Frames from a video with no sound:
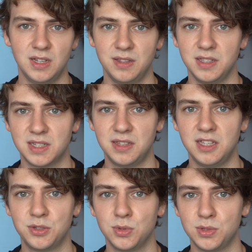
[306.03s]
They said
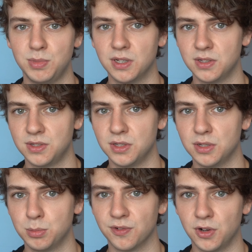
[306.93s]
this was because the
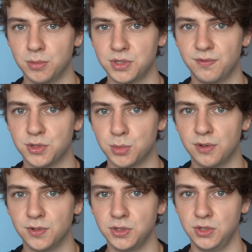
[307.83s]
performance of the smartphone